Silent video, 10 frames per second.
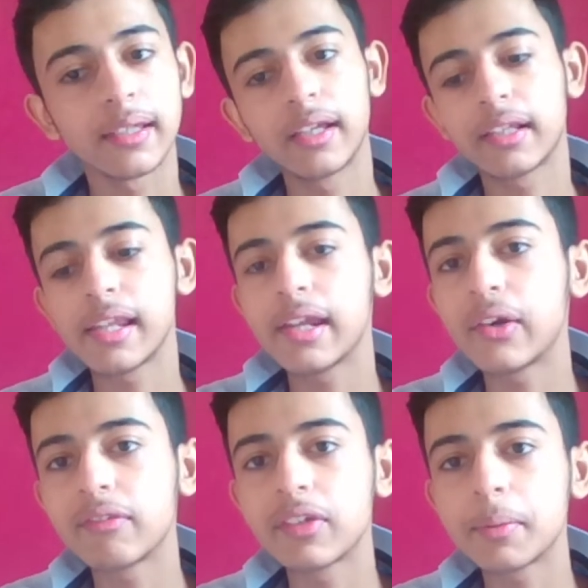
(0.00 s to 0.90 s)
Clear,
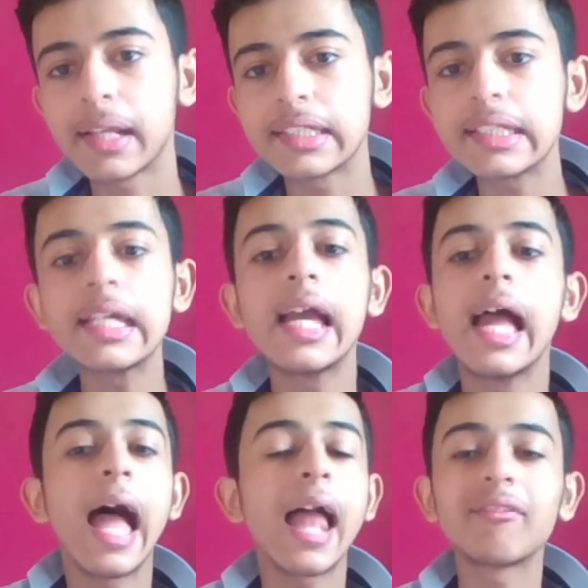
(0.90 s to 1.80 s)
everybody?
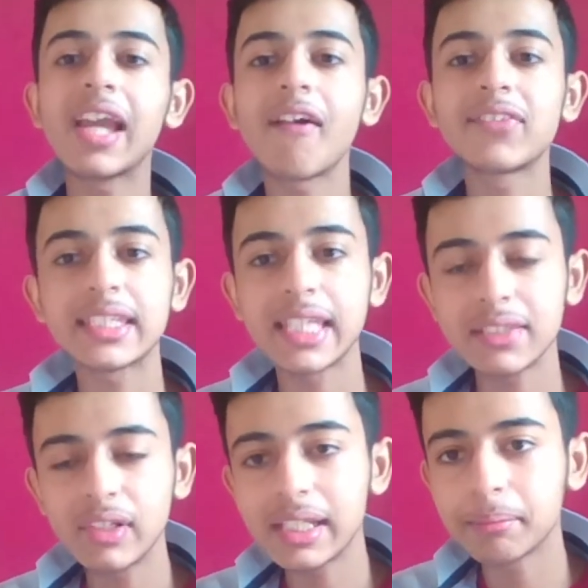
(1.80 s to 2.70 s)
And we have
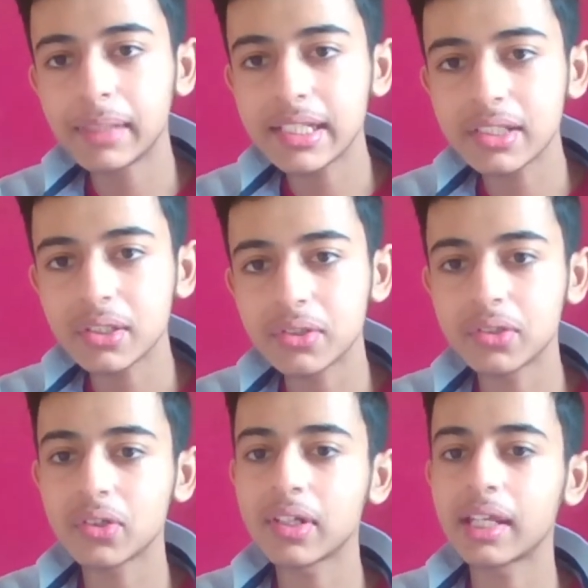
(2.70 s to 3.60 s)
successfully completed
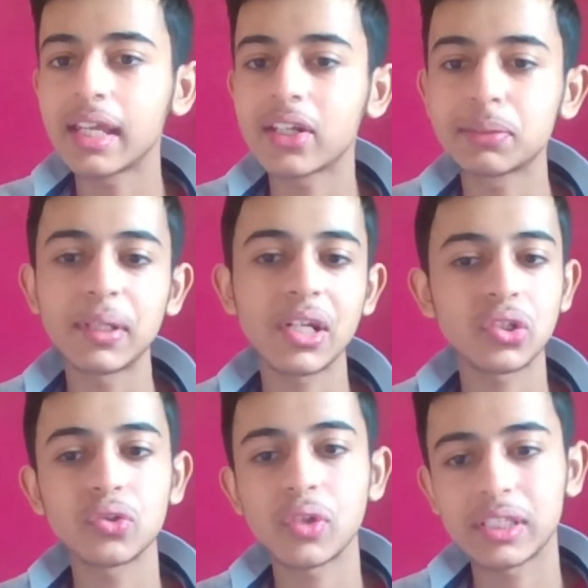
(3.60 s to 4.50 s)
nutrition,
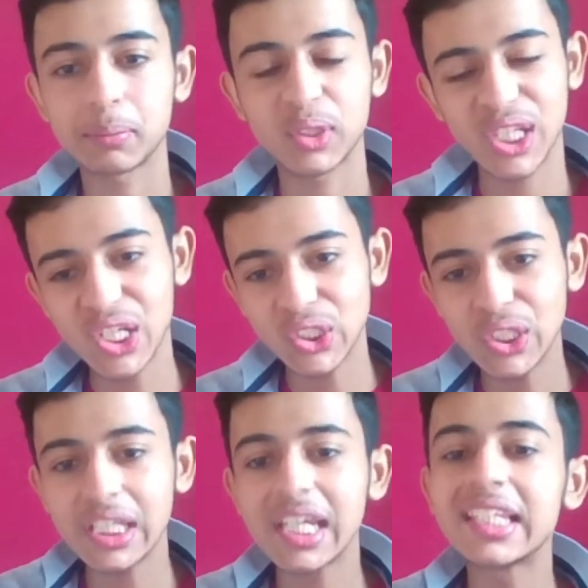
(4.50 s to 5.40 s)
respiration,
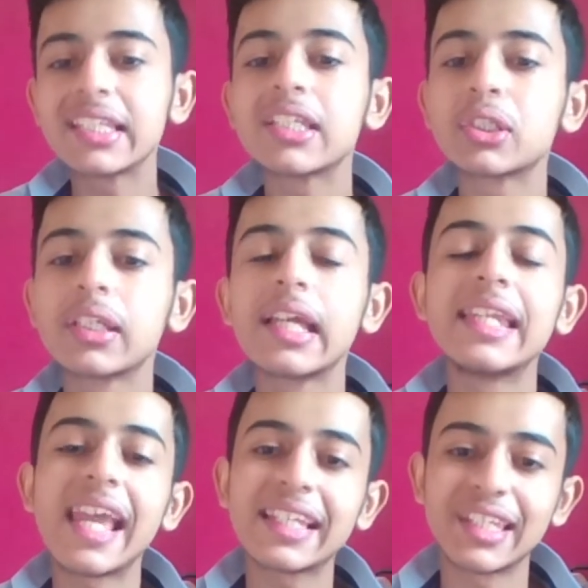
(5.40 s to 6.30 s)
transportation. In the
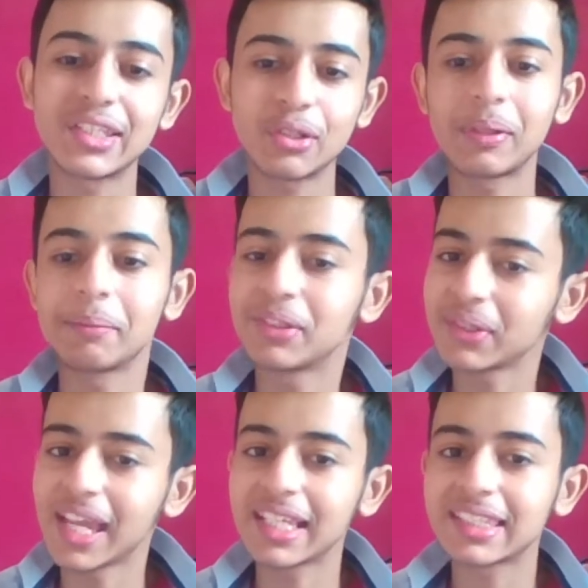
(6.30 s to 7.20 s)
next session, we'll be
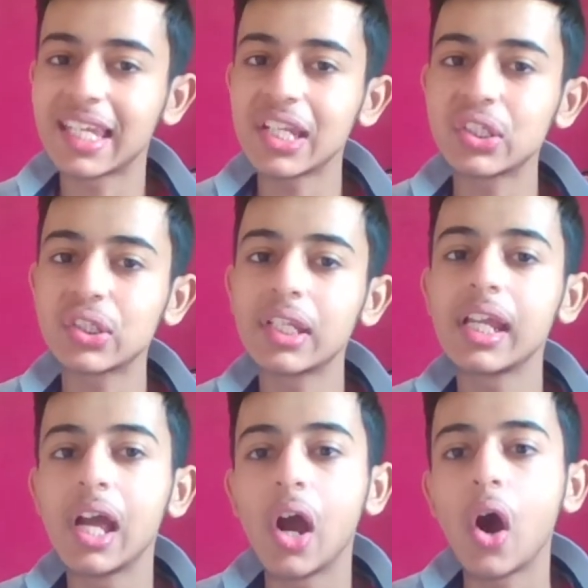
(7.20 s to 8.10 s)
doing
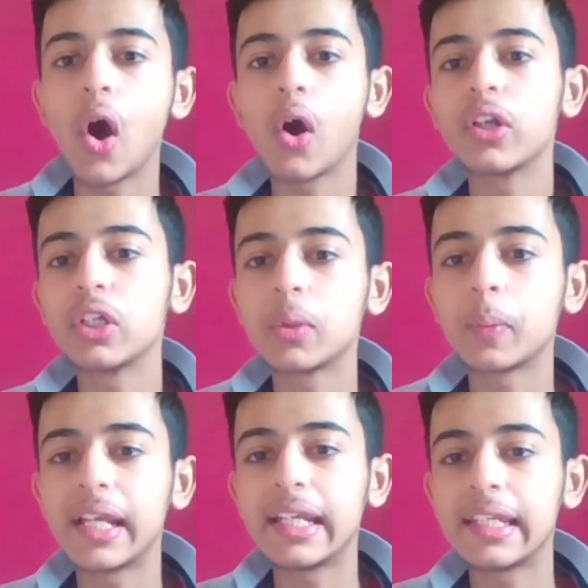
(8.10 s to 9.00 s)
excretion on
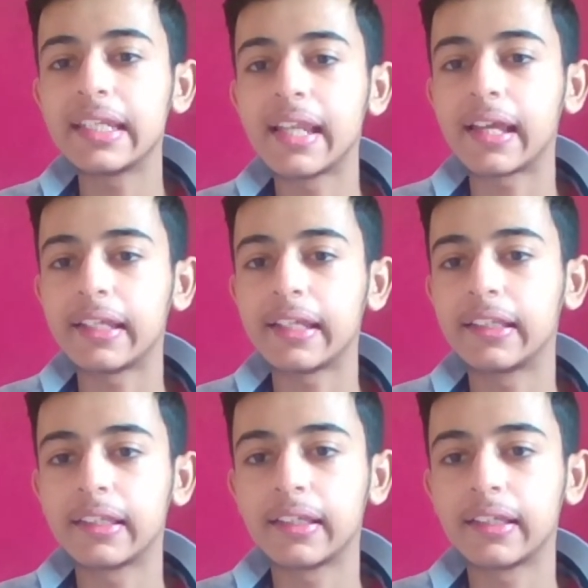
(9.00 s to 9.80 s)
29th.